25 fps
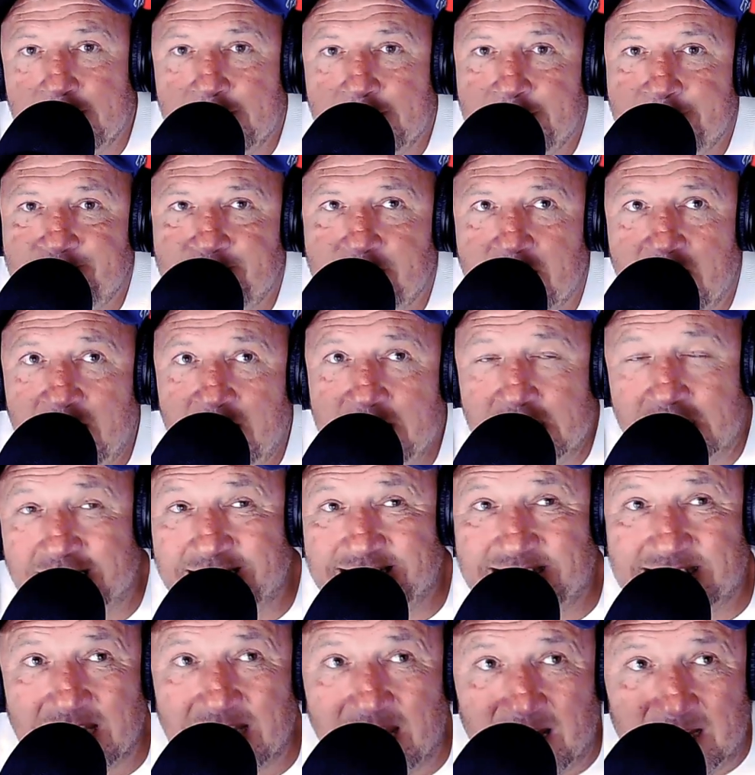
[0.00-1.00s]
Yeah. And
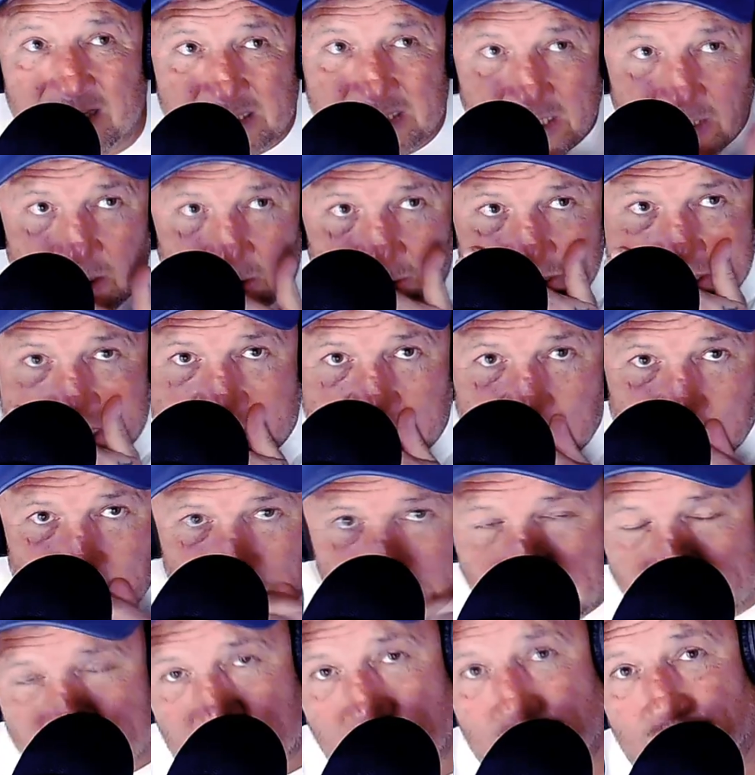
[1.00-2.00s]
you can tell, you know, and then
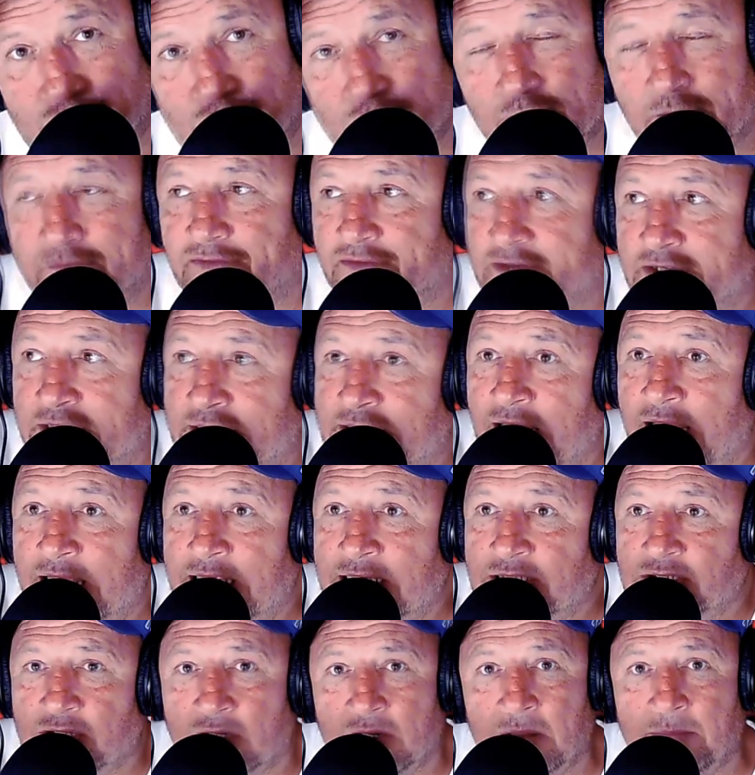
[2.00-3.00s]
after two or three
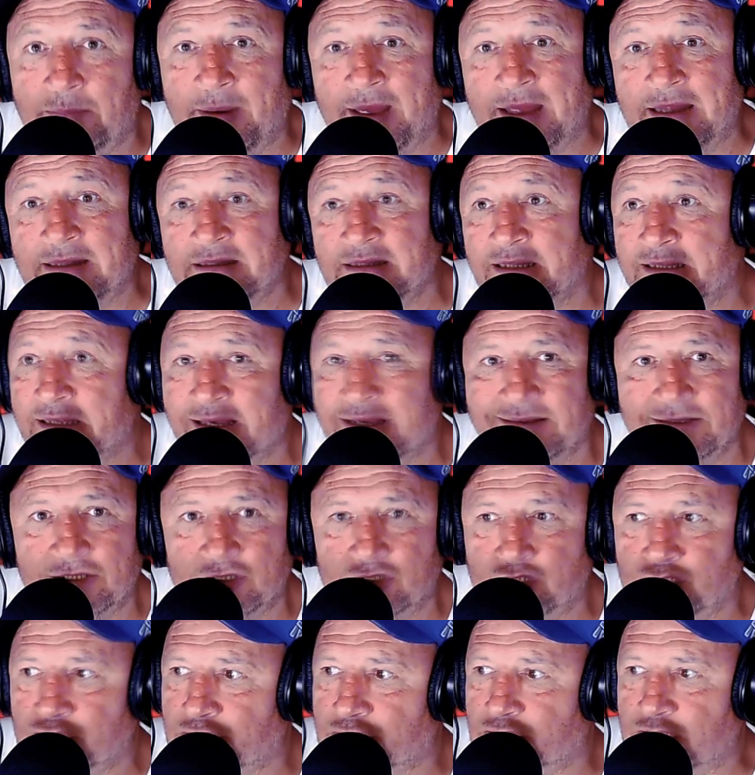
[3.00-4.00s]
days on a bend, you,
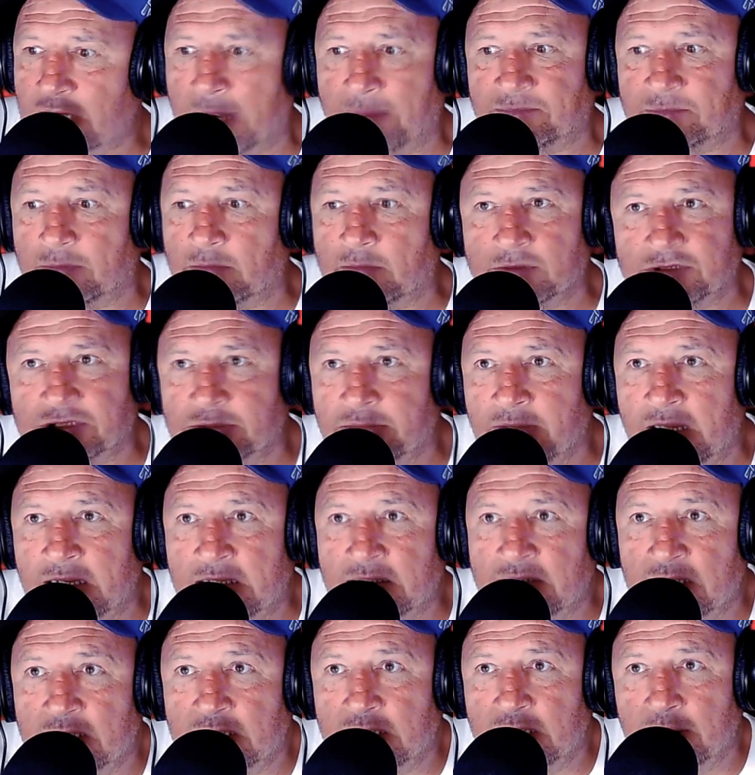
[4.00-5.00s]
you just susceptible to
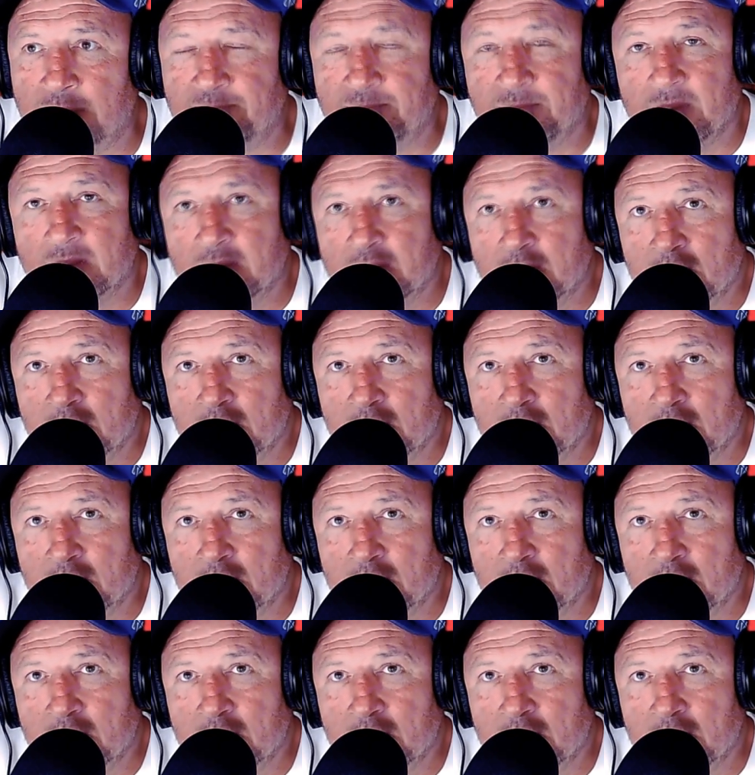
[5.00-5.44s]
anything. You,